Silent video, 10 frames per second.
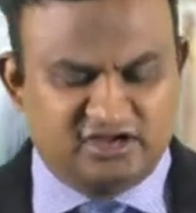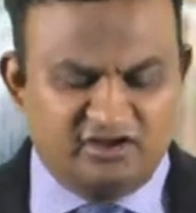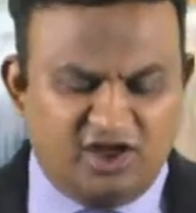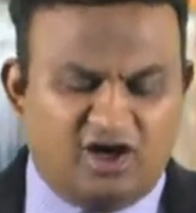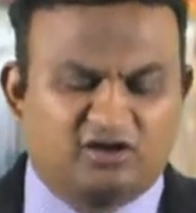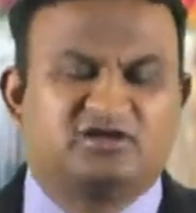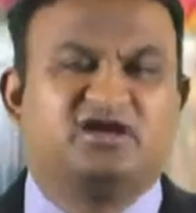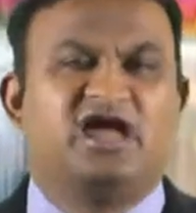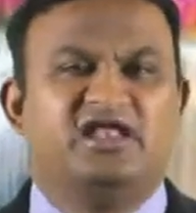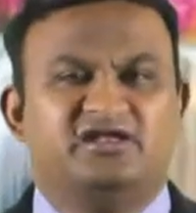
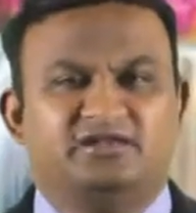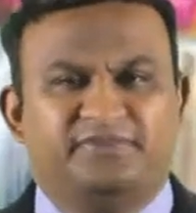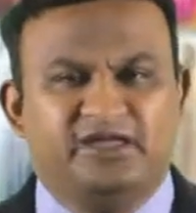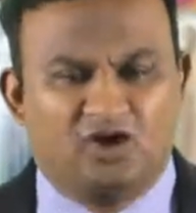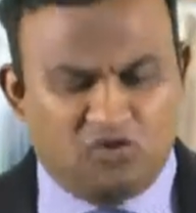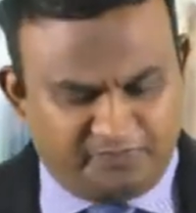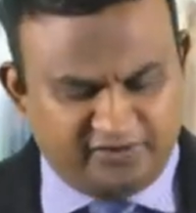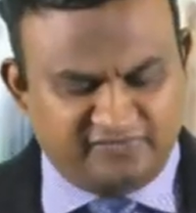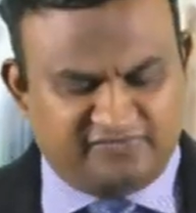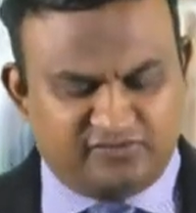Knock and it will be
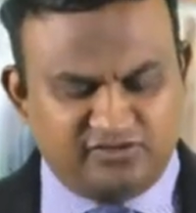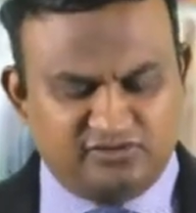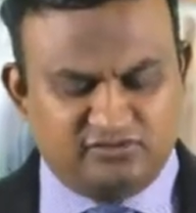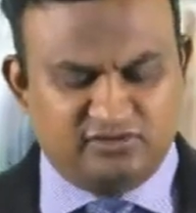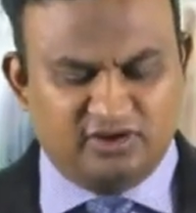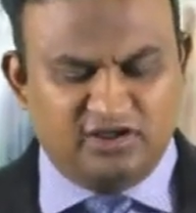opened for you.